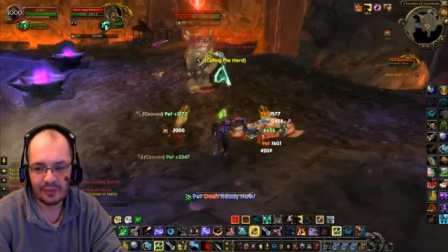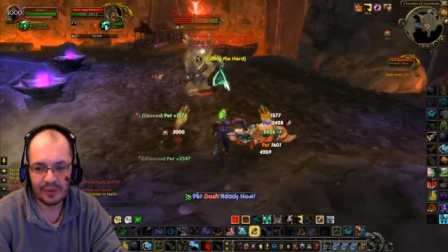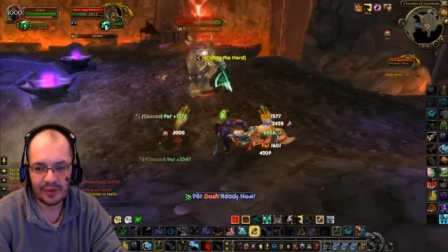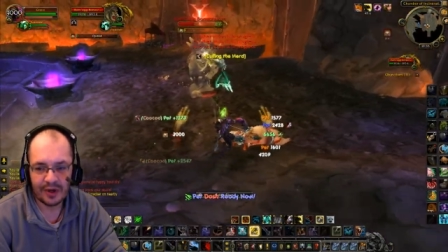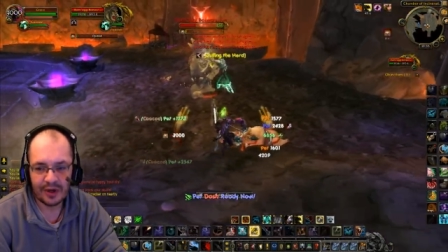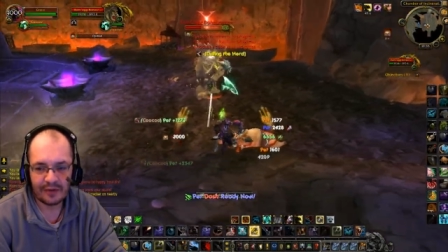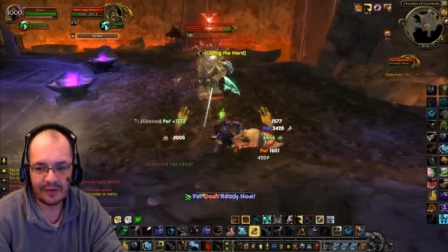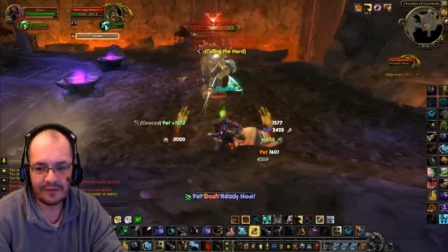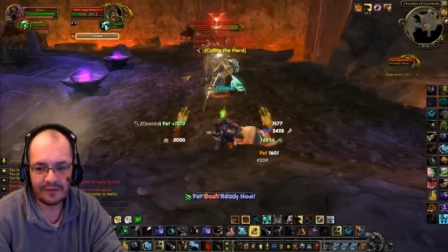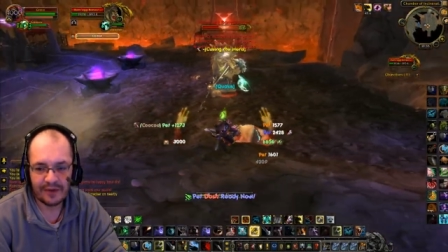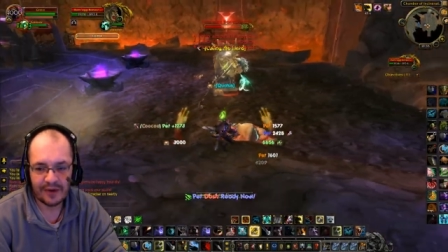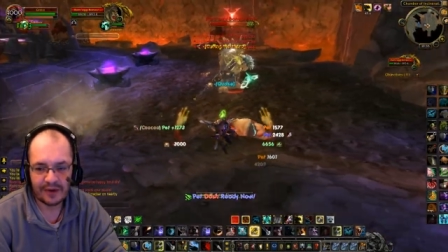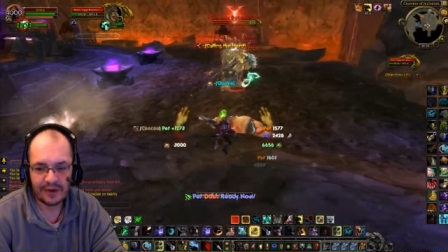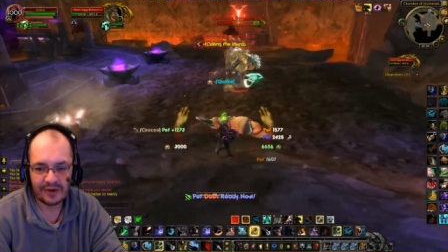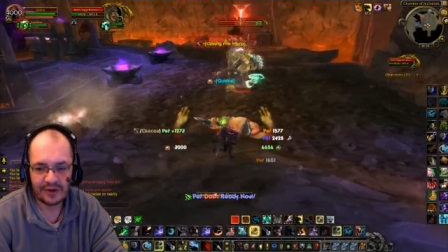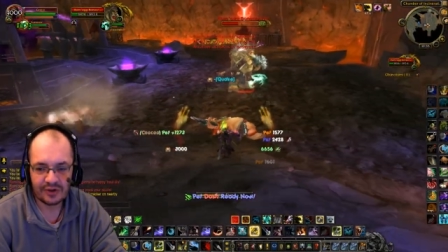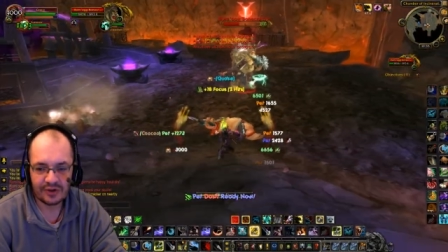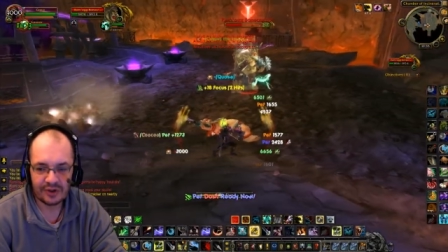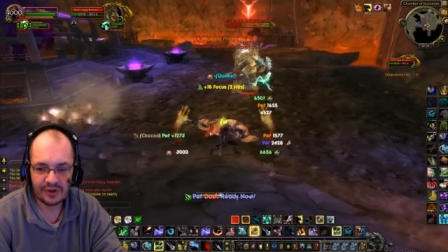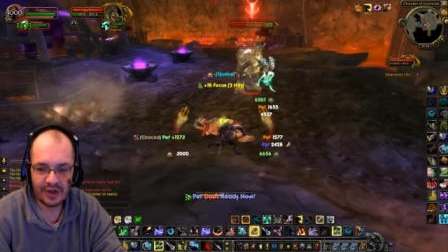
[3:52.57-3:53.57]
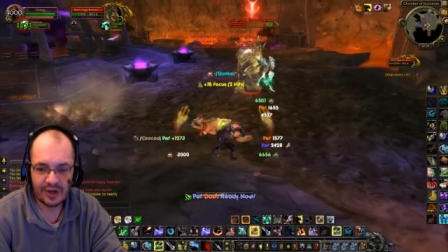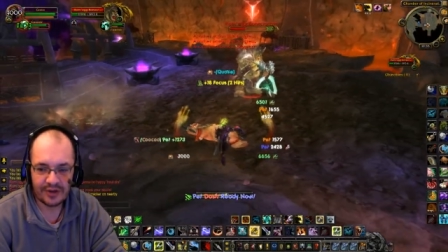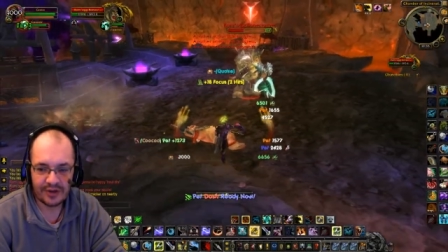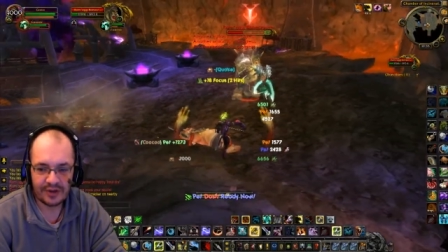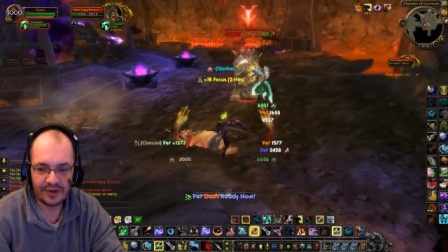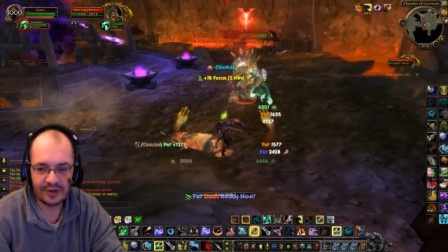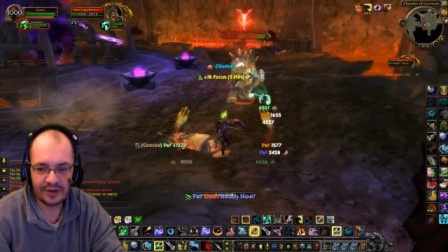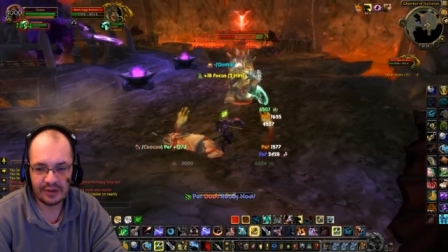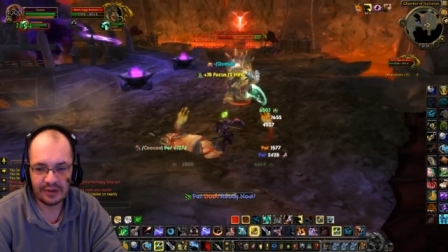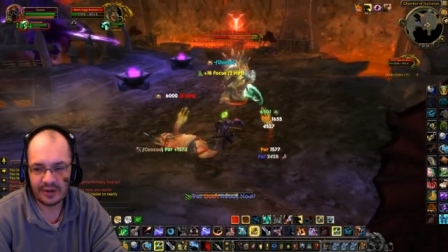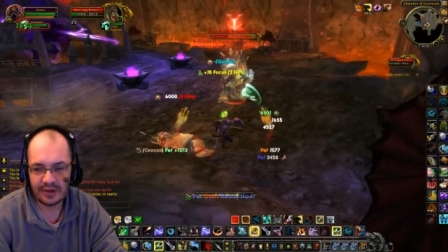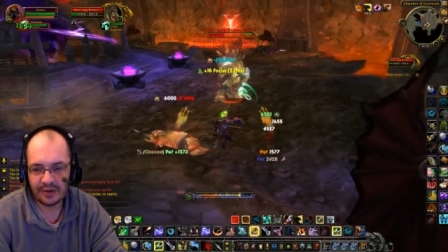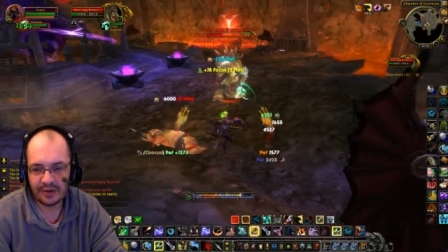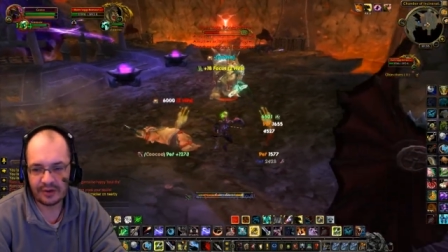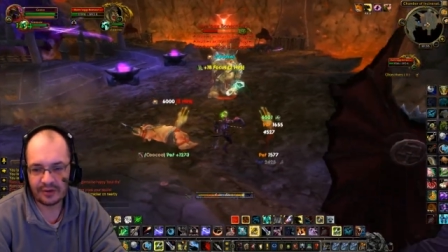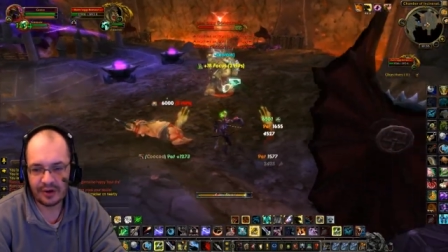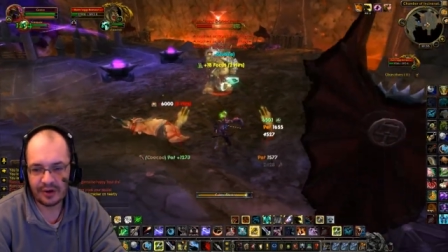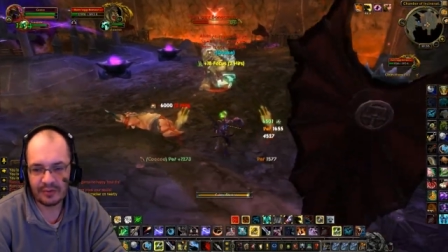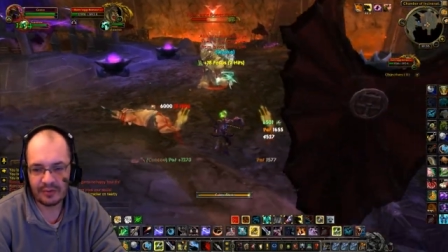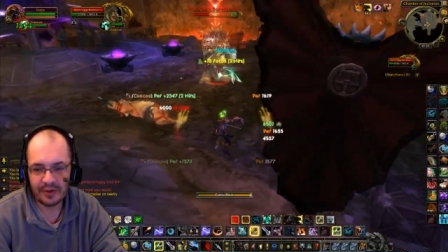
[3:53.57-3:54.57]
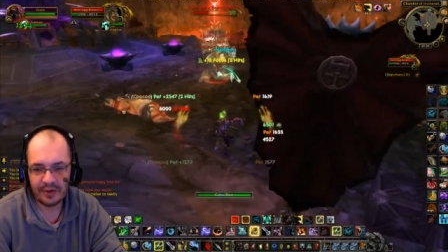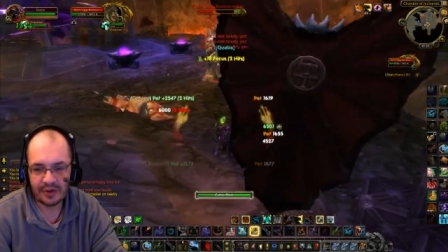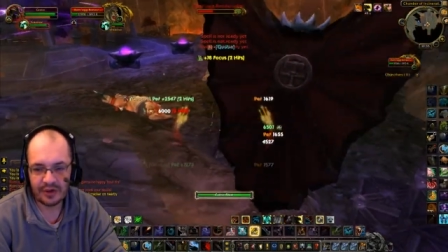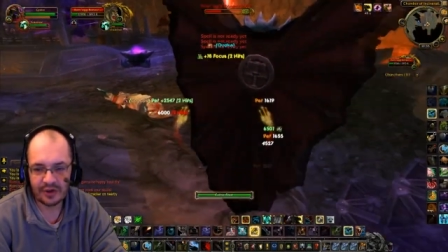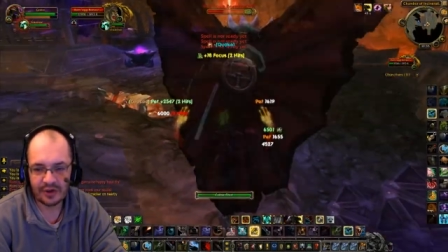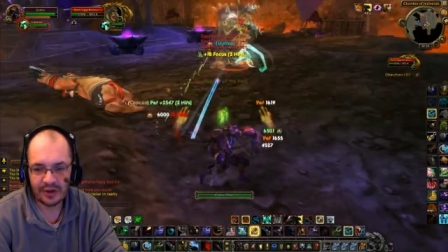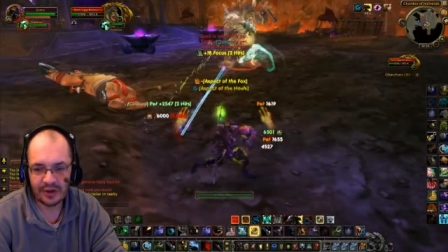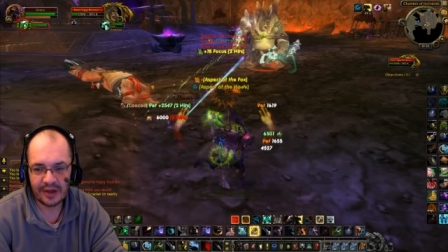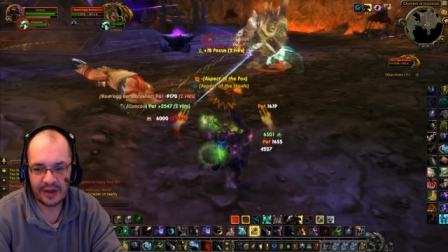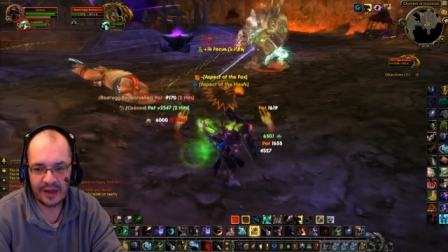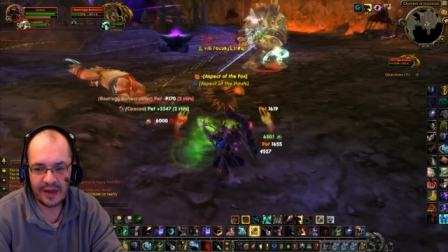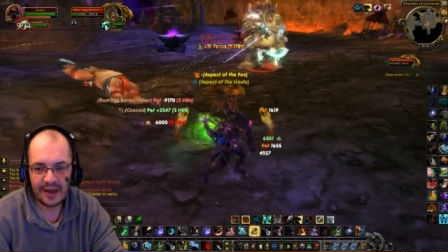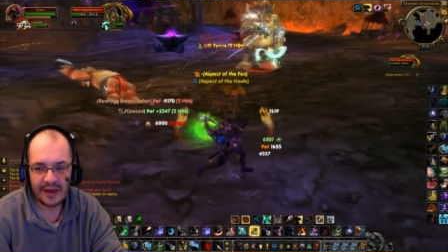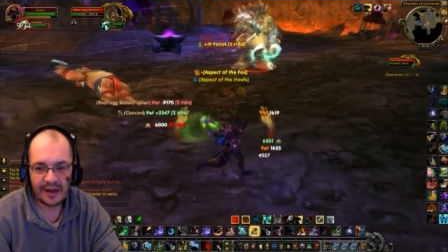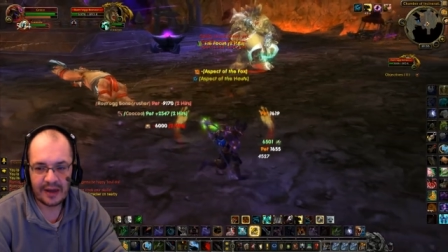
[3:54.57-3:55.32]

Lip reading: When you're out of focus, you know the deal. Go the Cobra Shot.